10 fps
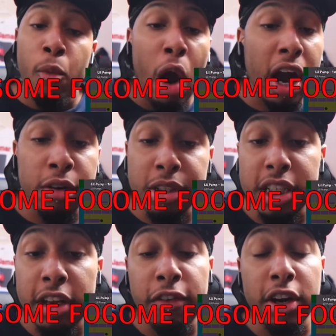Rock him
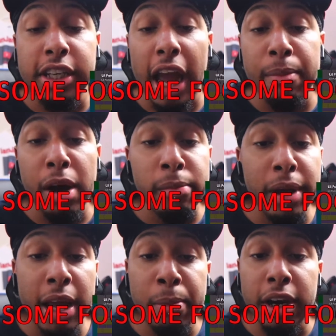since he first came out,
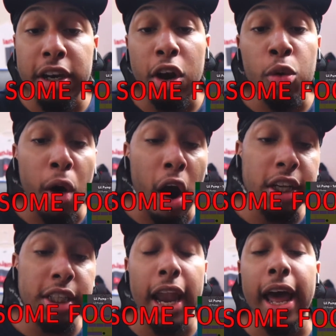man. He been a dope
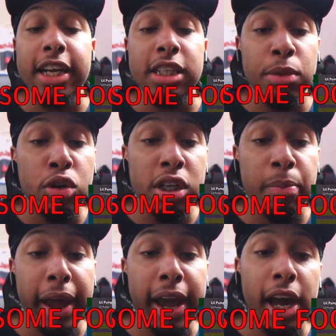artist. I like his music,
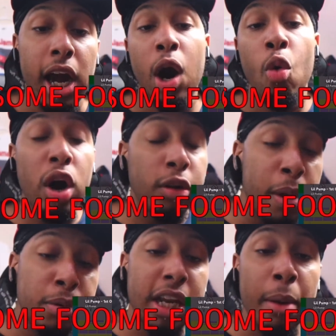man. What do
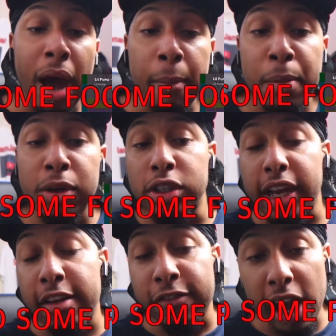people say about it, people gonna
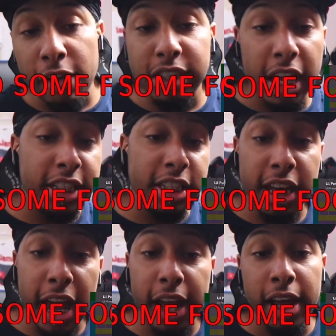say he fell off. he said this
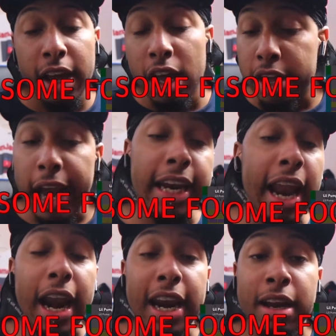and that. You can't
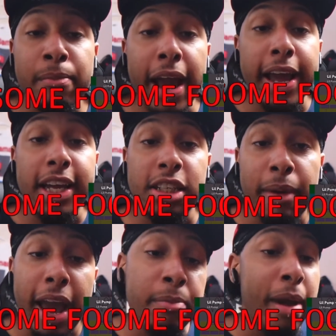know the nigga made hits,
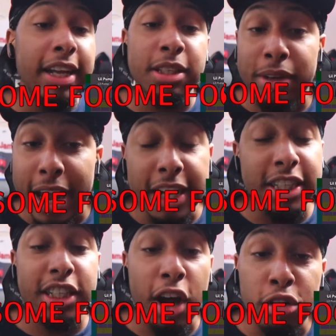man. He made some
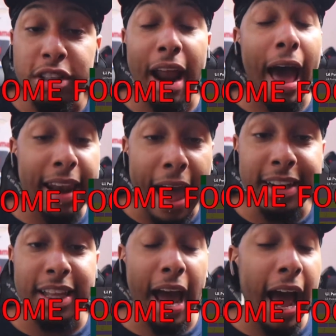catchy songs that I
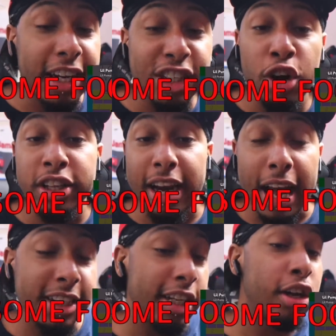liked, that I enjoyed, that
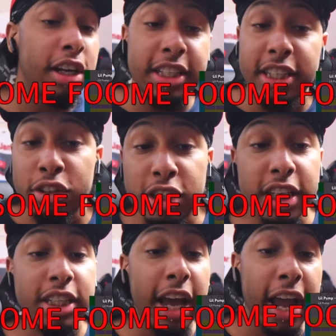I still listen to to
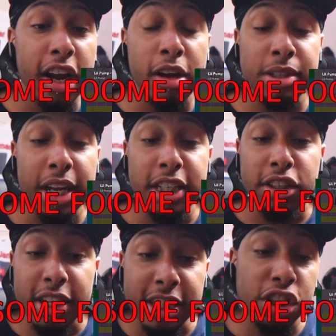this day. You know what I'm saying?
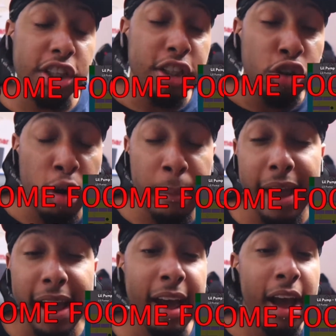So let's get straight to it,
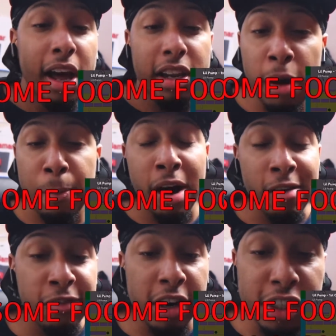man. Little
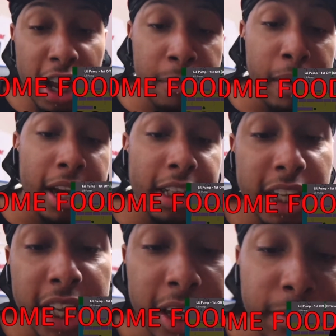Pump first off, man. Let's
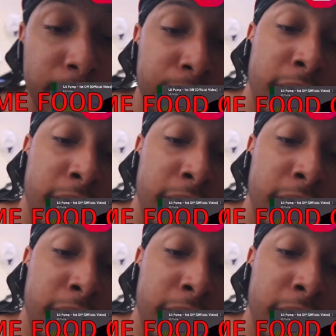get it.